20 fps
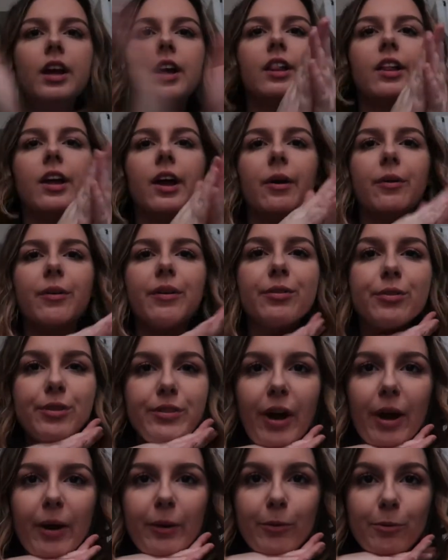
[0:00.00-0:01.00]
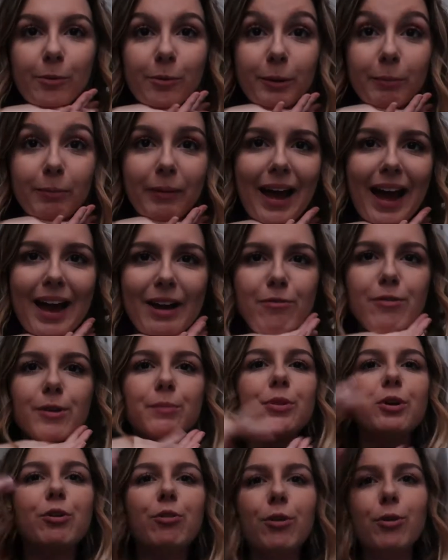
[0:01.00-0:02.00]
Hello, so we're back
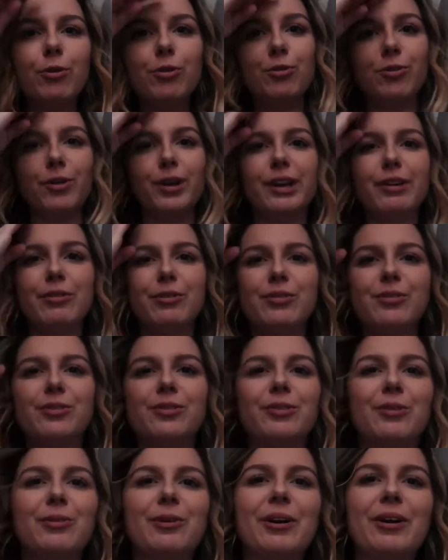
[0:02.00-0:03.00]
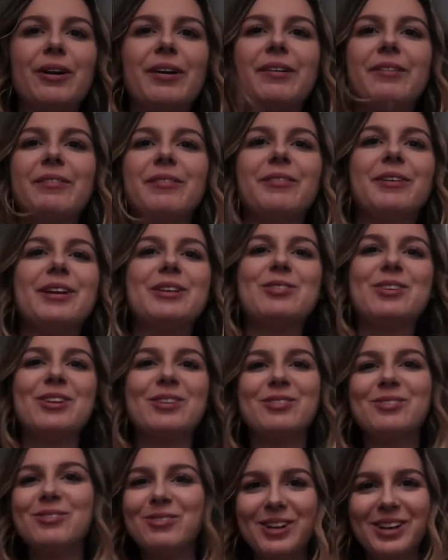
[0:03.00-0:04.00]
from the grocery store, which
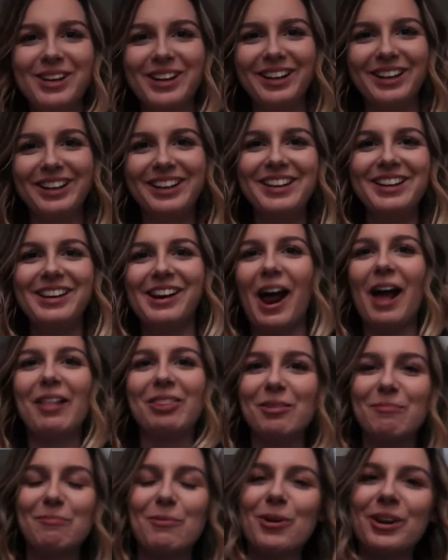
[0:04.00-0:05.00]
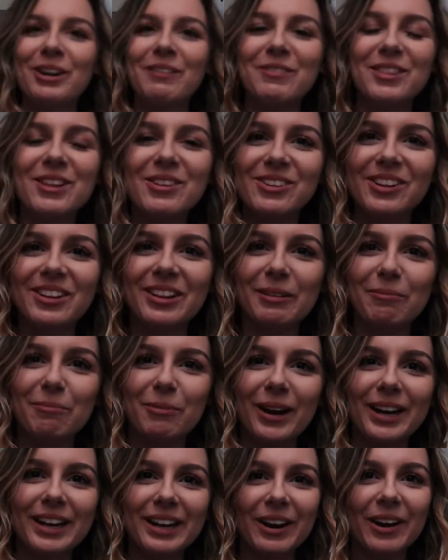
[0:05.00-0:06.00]
is not the point of this clip
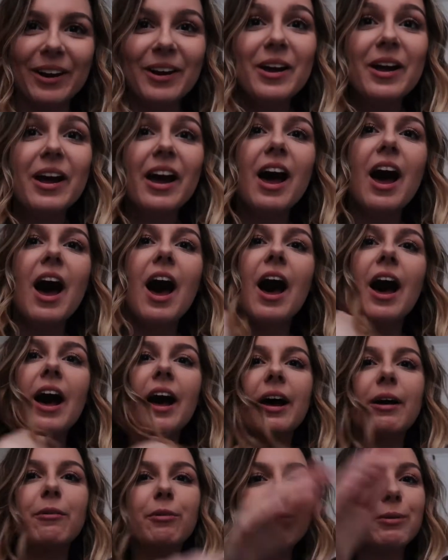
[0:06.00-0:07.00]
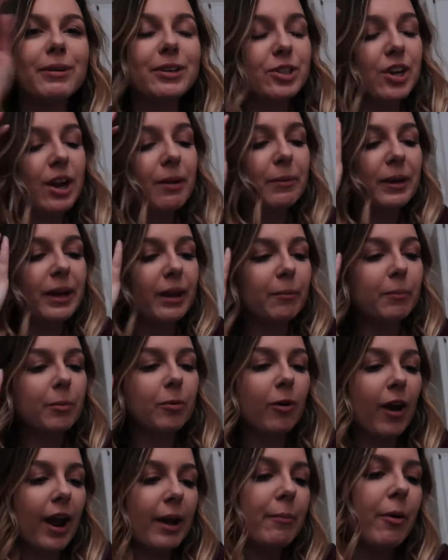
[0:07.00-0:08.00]
right here. We went shopping at
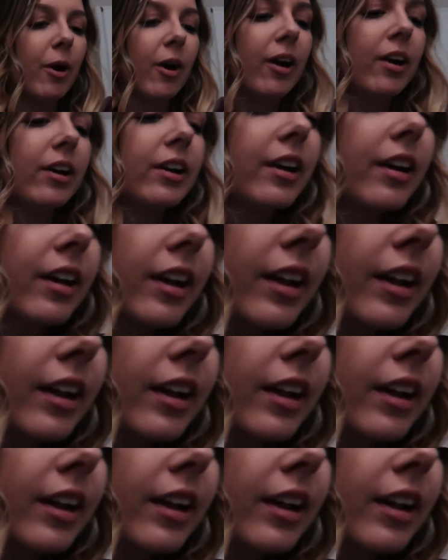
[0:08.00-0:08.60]
Primark.